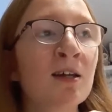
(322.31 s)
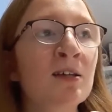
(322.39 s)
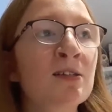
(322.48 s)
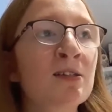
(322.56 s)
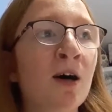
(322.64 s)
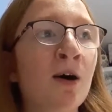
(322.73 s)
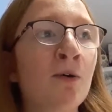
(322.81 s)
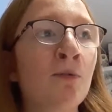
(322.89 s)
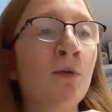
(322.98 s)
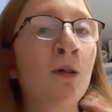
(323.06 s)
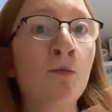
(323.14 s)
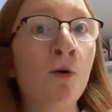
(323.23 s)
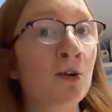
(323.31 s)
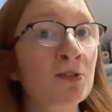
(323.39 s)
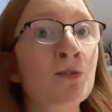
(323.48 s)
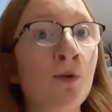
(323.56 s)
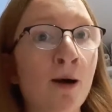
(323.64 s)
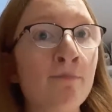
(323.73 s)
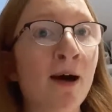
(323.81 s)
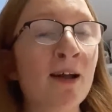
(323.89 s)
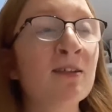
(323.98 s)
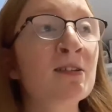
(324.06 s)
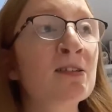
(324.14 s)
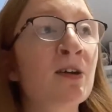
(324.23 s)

So, well, it was quite bent,